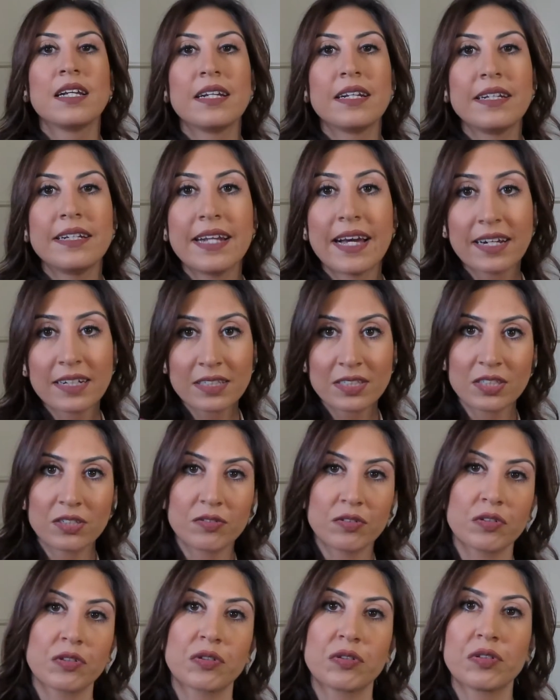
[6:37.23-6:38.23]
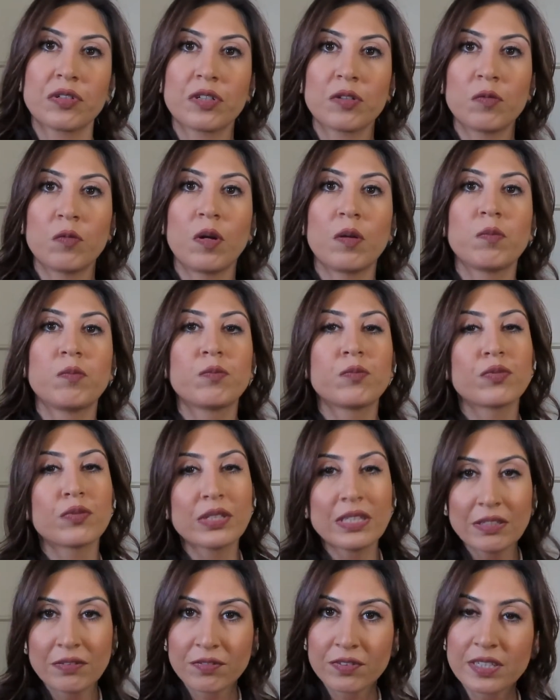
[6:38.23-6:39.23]
Next, the recruiter will
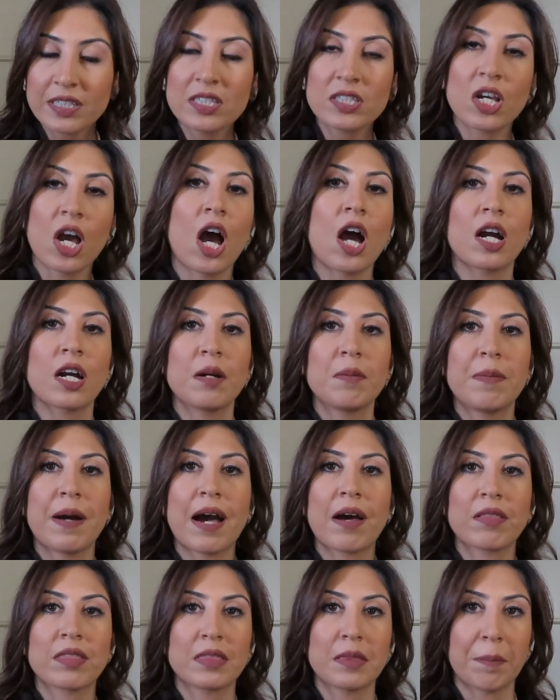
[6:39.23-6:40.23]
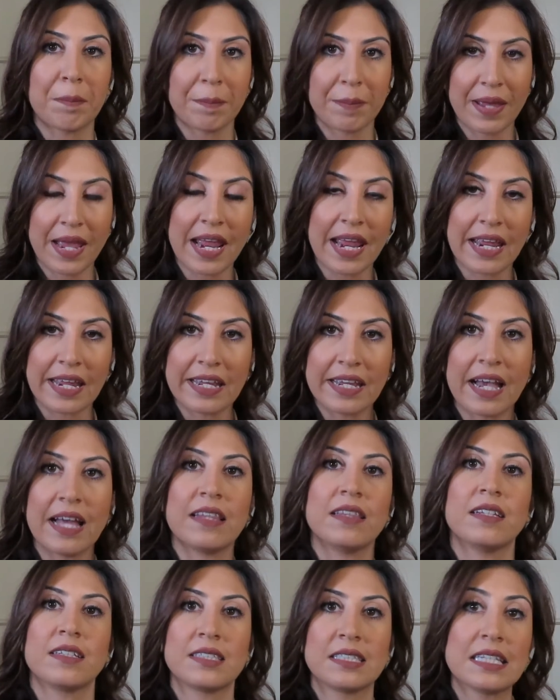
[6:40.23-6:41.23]
briefly talk about the pay
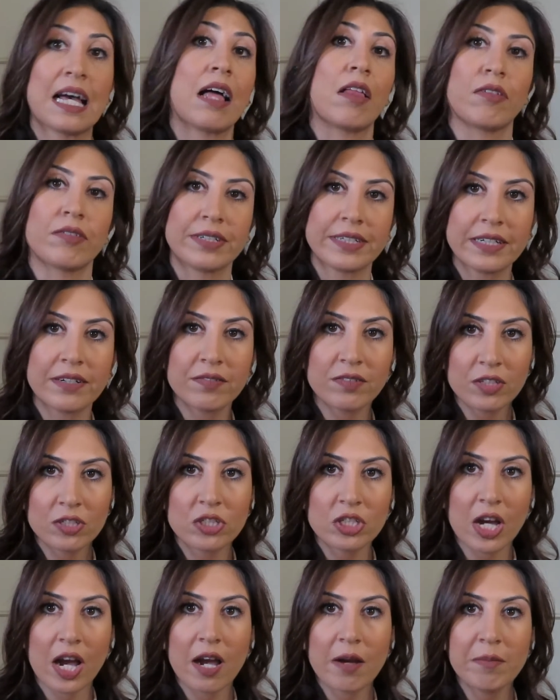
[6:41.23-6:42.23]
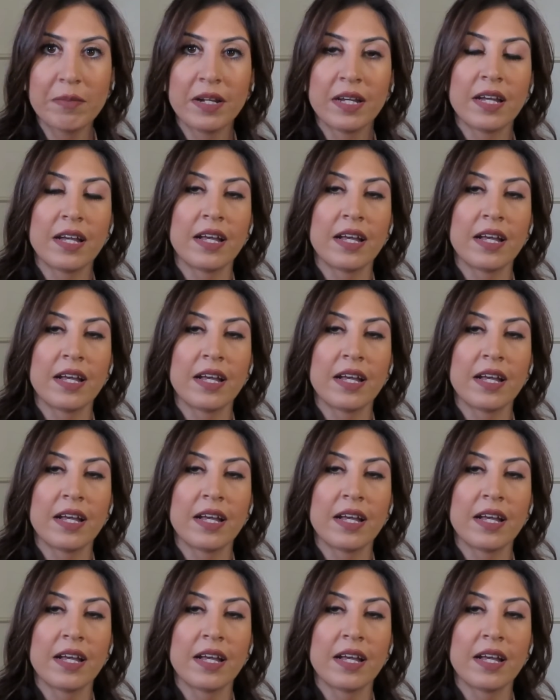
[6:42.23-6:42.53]
and the salary of the job.